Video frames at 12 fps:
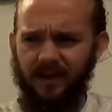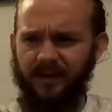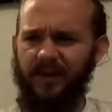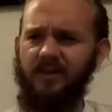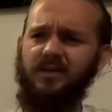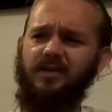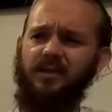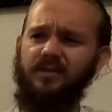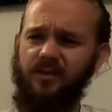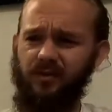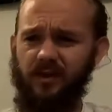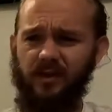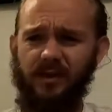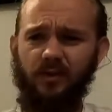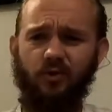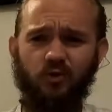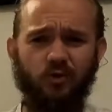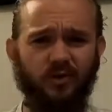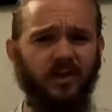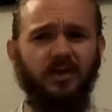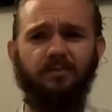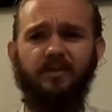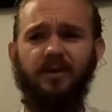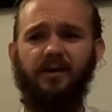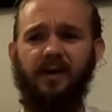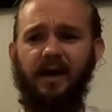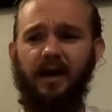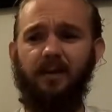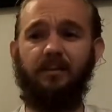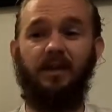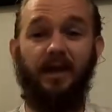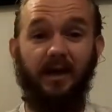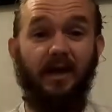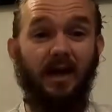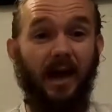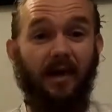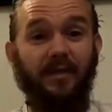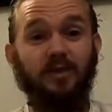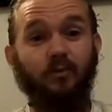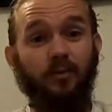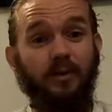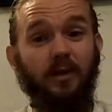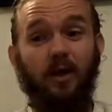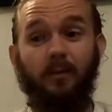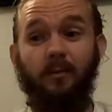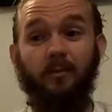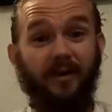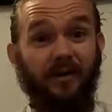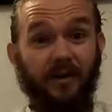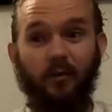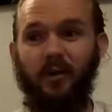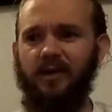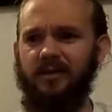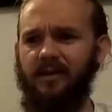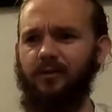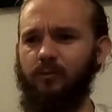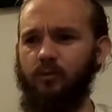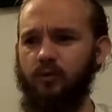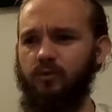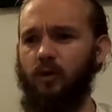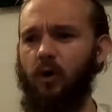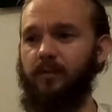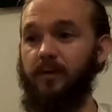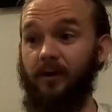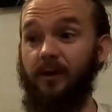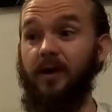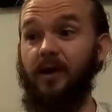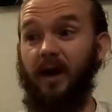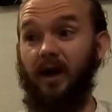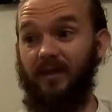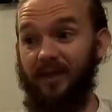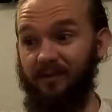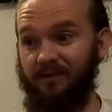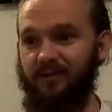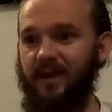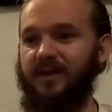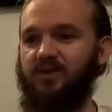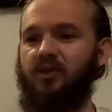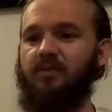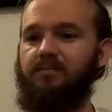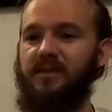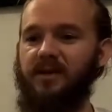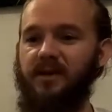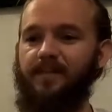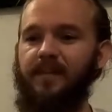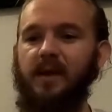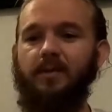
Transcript: In nineteen ninety-three, they introduced this beer, the I P A, and this would become very quickly their most popular and then flagship beer.